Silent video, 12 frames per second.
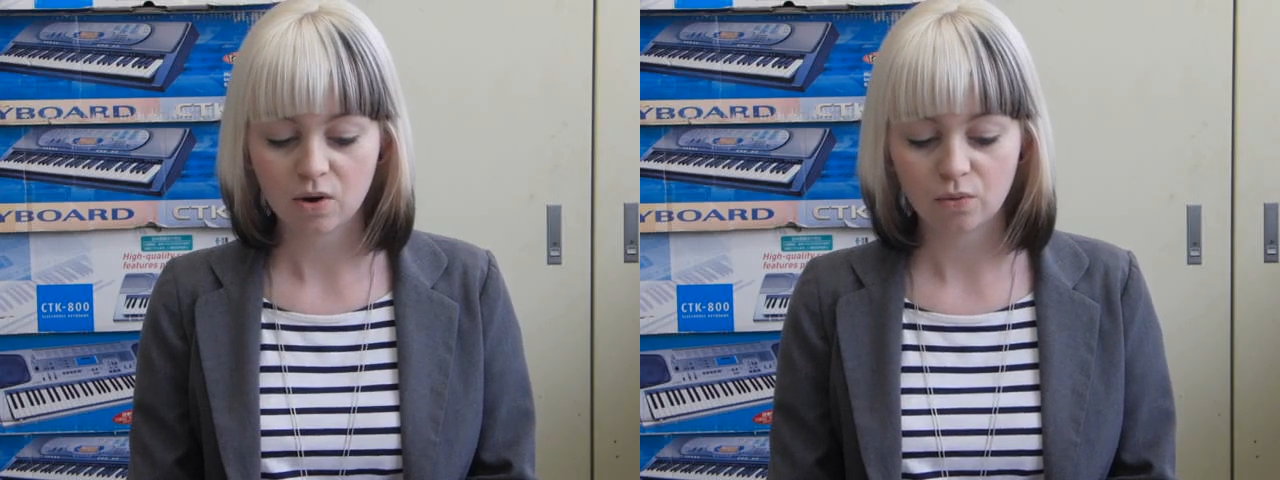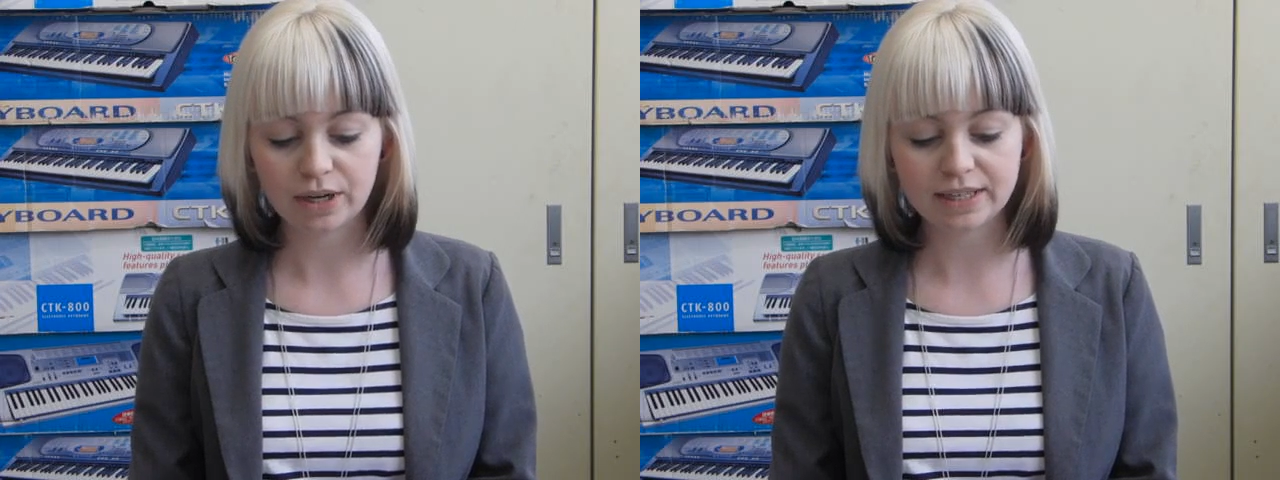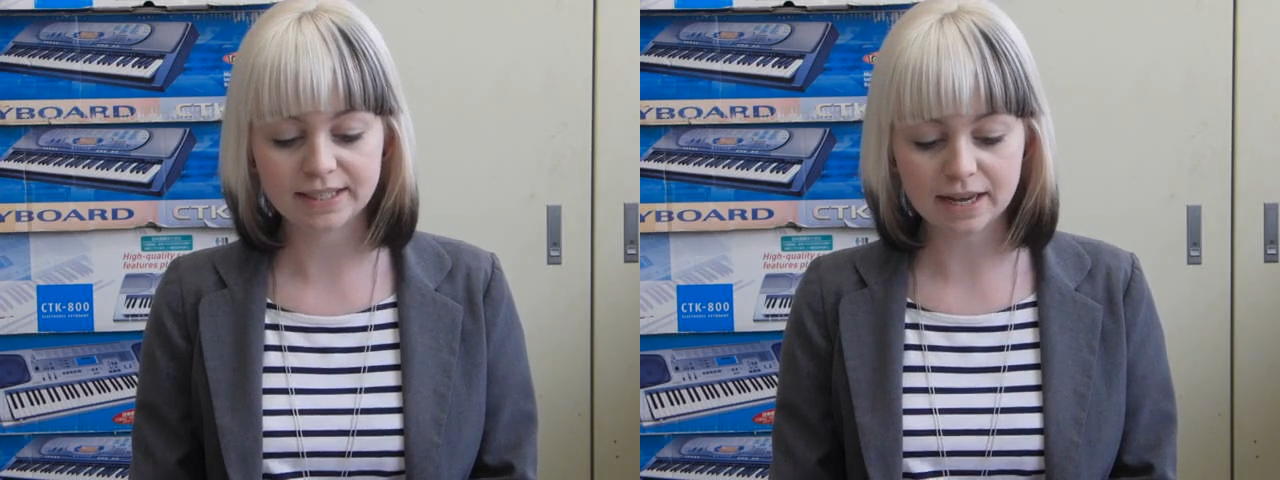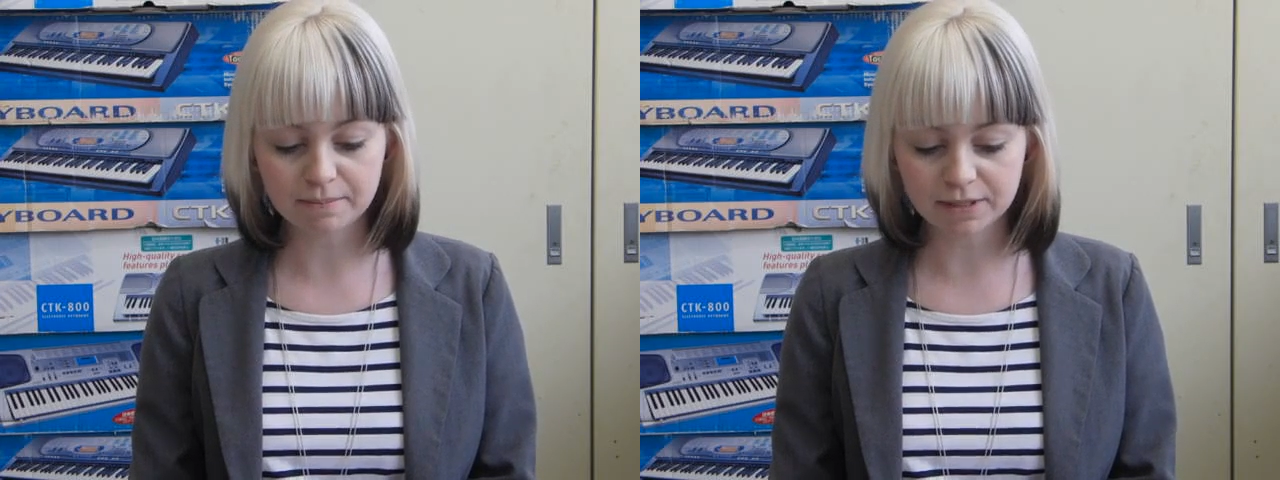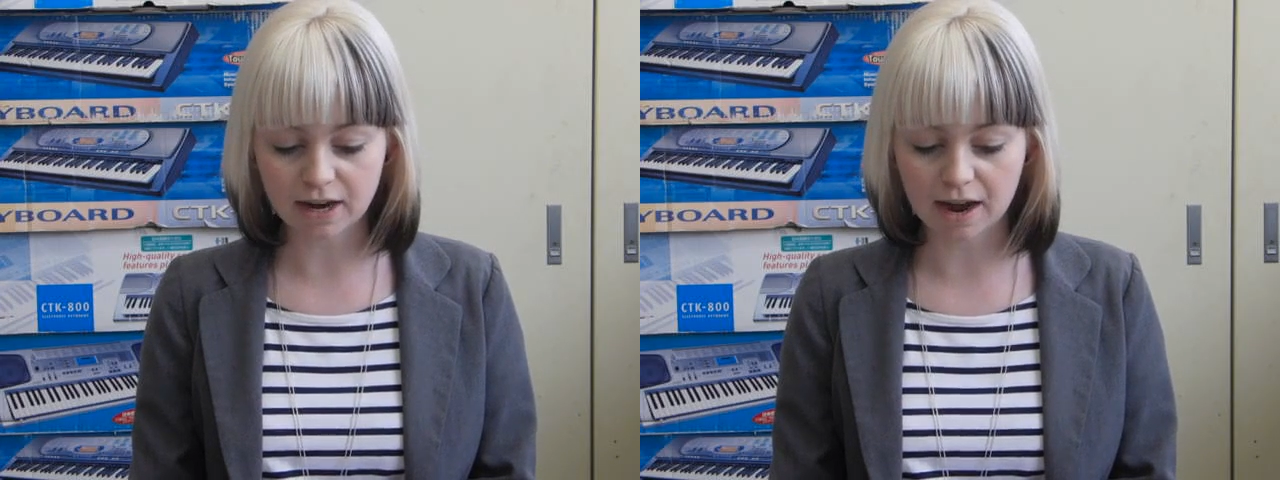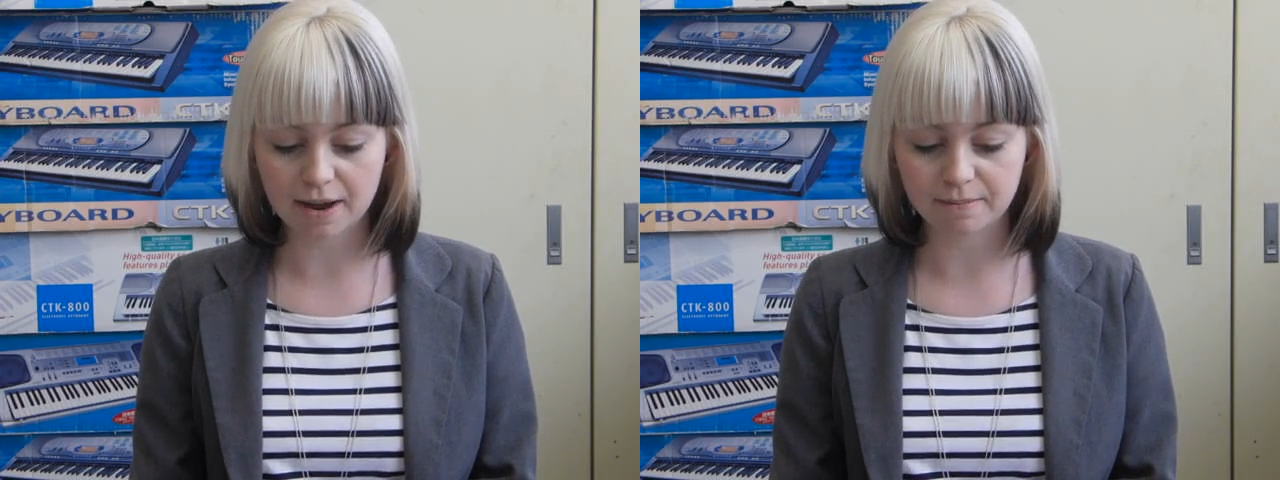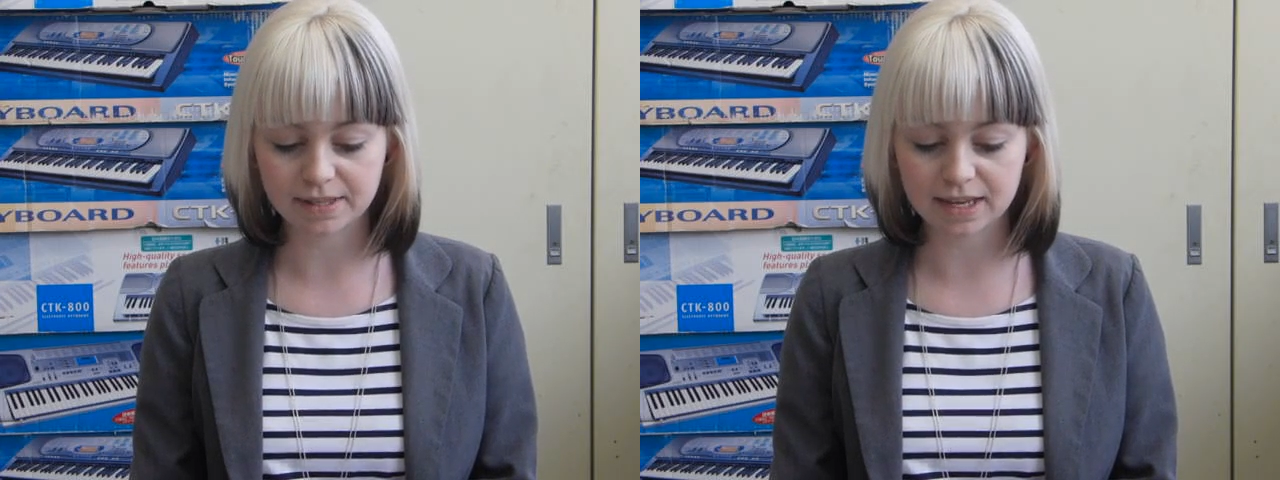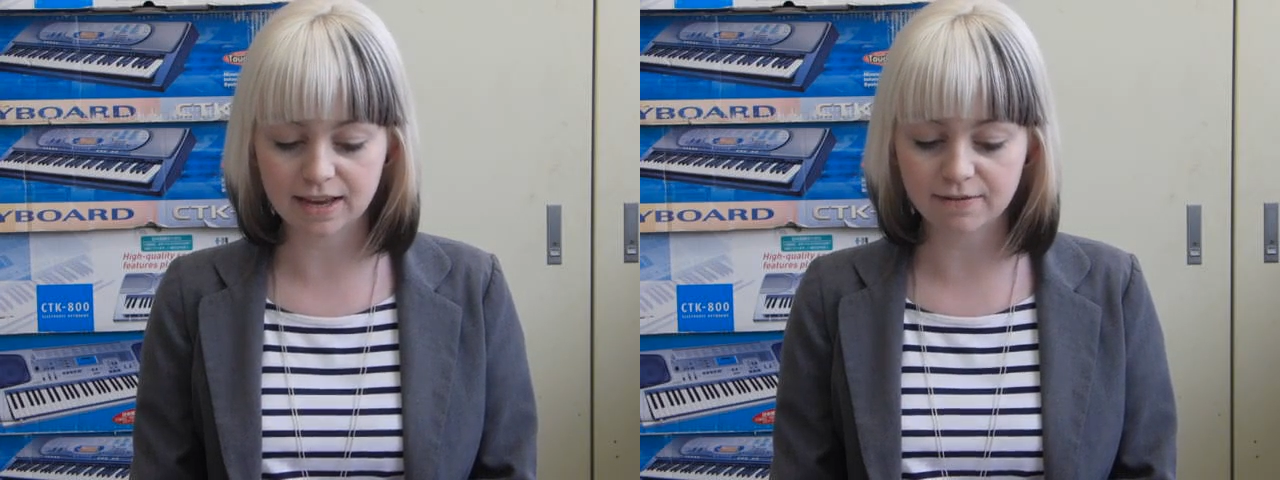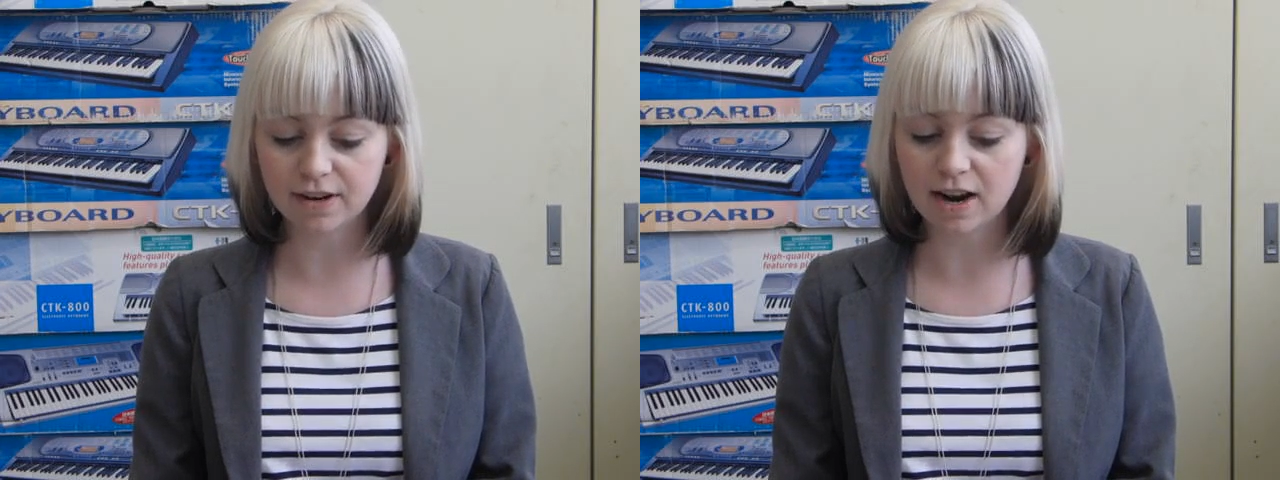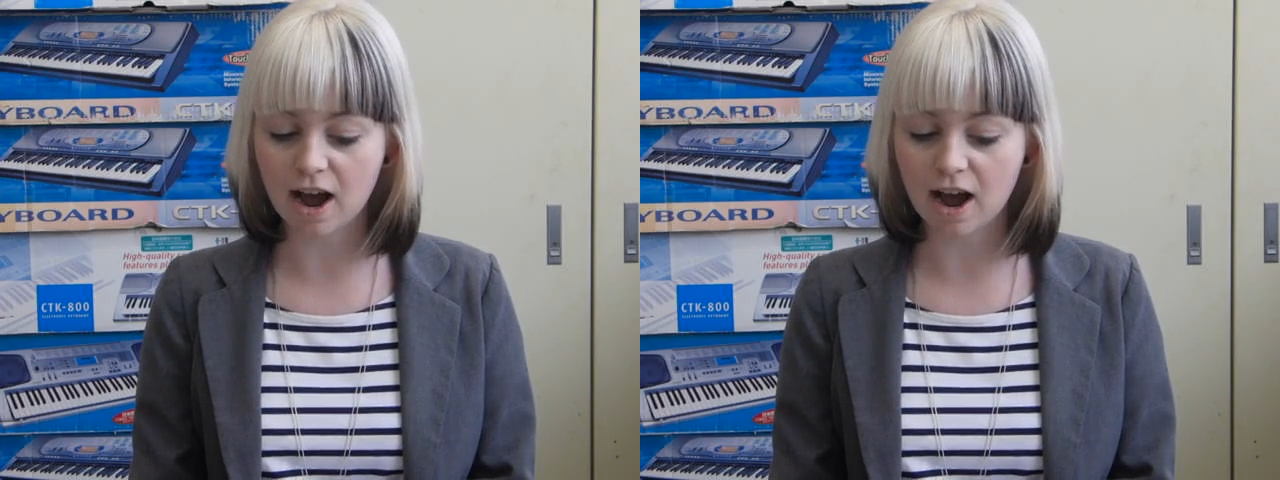We sometimes even